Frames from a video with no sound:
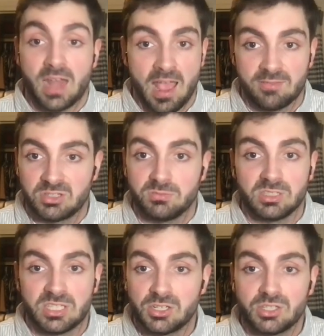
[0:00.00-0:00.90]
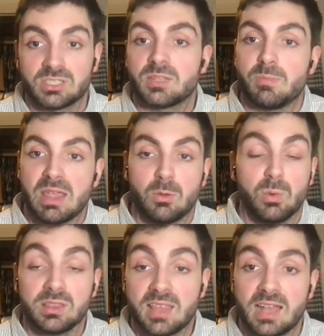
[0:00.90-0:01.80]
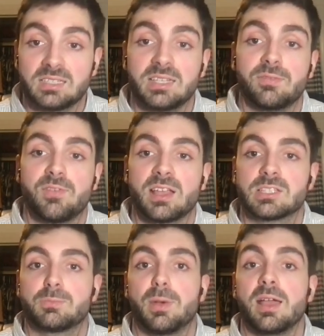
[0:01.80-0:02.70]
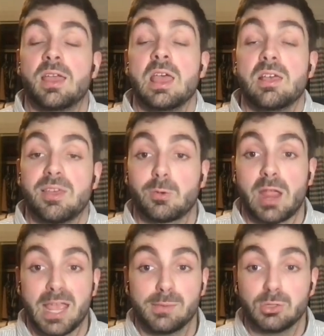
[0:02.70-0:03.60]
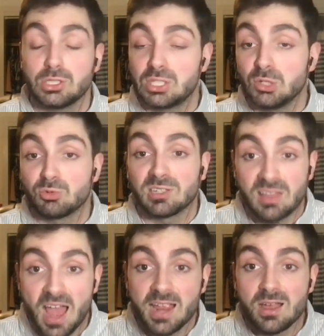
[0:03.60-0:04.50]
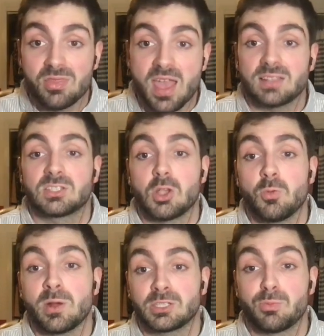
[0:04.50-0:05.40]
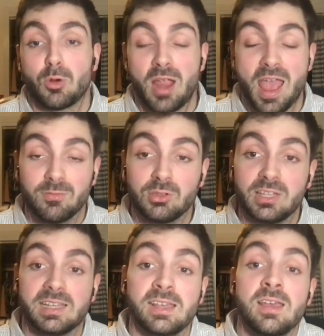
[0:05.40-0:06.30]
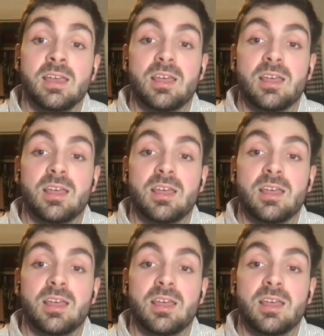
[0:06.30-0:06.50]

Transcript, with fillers: to have some decisions to make with that defense, but they were able to rely on that so much more heavily